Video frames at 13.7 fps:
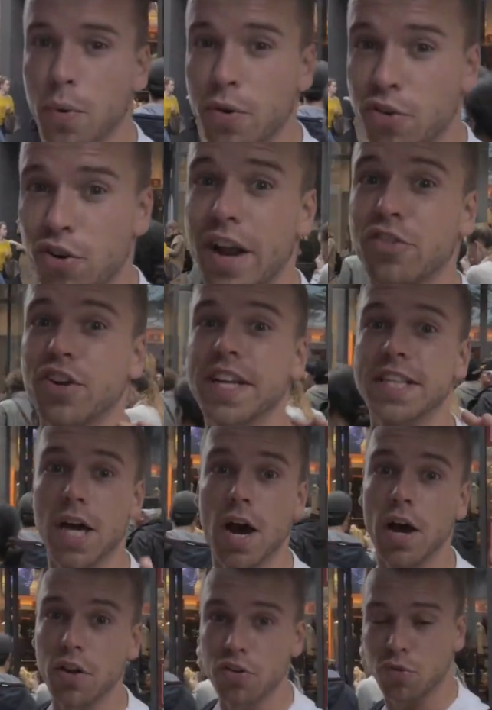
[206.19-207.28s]
which are actually
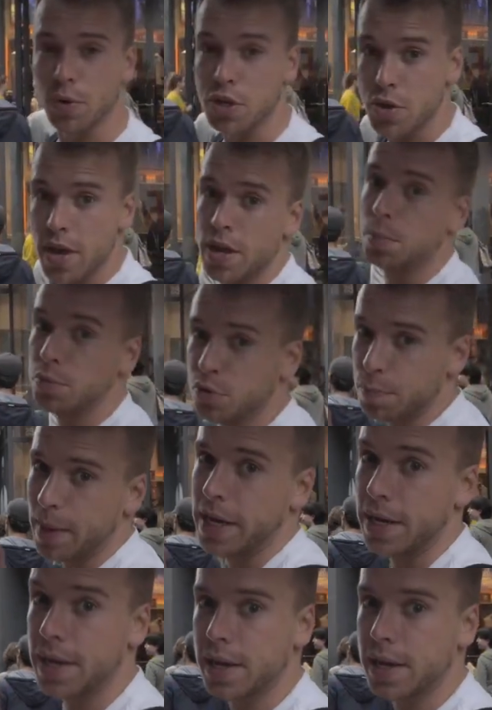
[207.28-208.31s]
Dutch when you hear them speak.